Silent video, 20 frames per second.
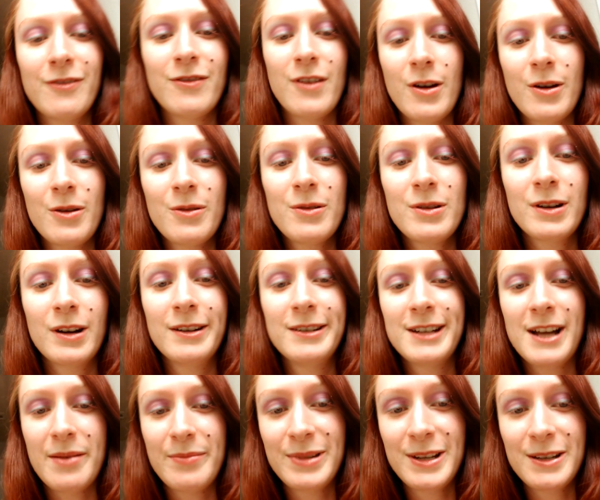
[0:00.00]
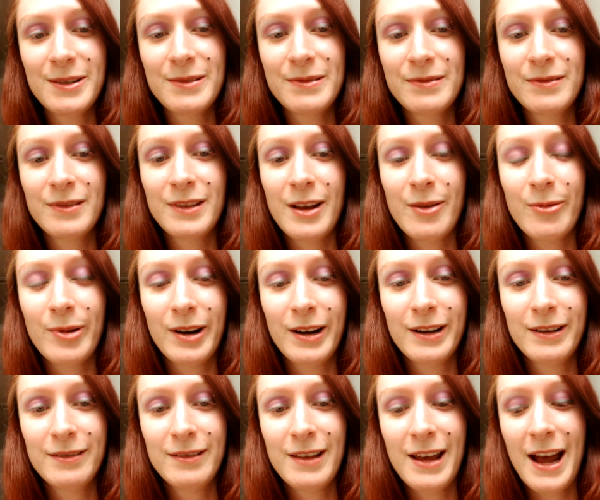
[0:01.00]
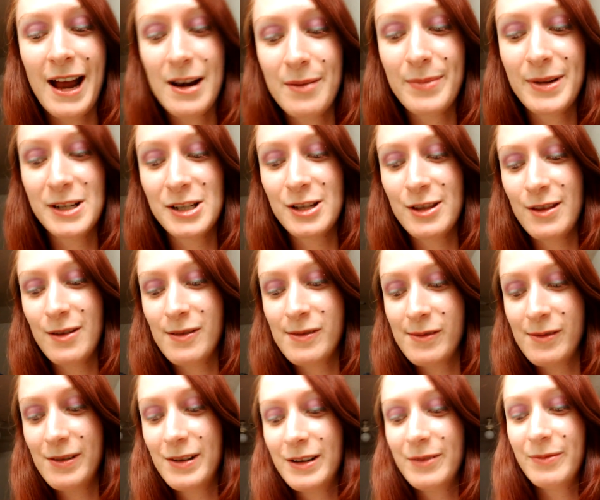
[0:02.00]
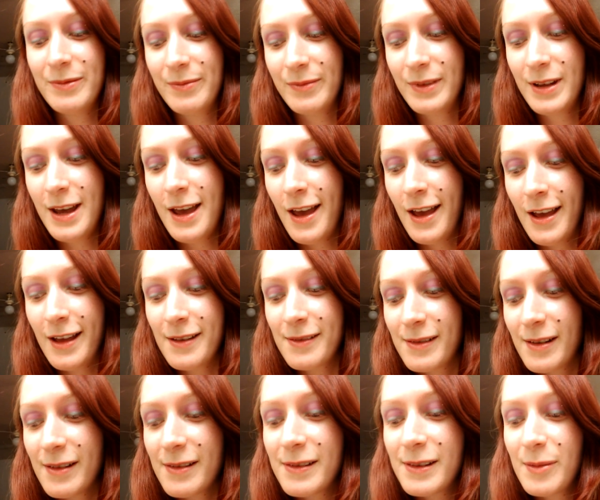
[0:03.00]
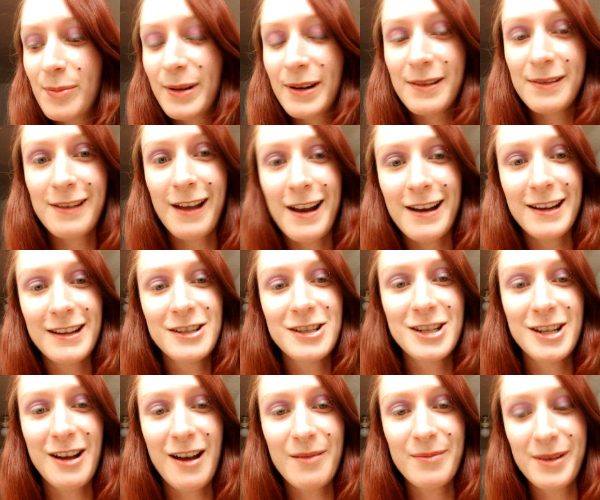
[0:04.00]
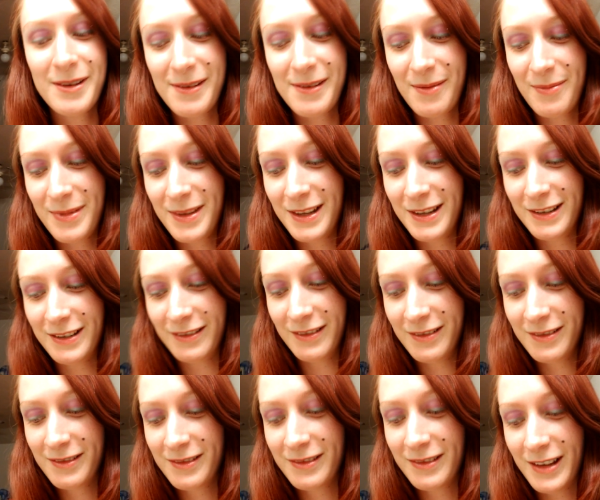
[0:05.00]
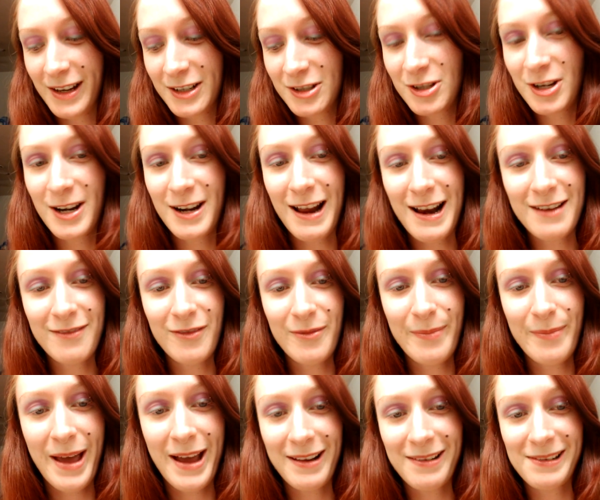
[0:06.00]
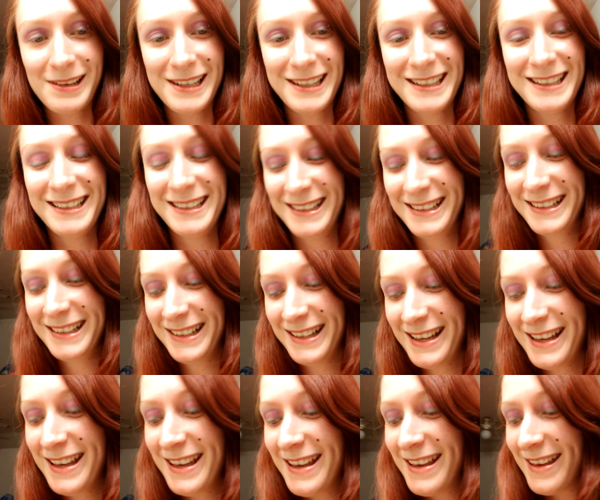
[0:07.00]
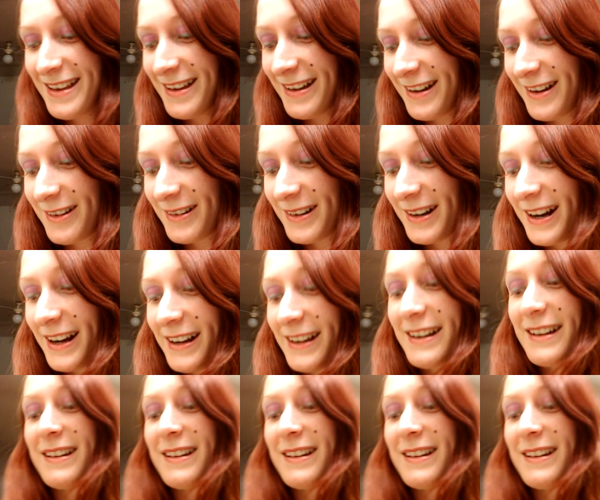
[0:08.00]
Vogue or W. They had a bunch of those on, and so I was super excited. She got me something like straight out of a magazine. All right.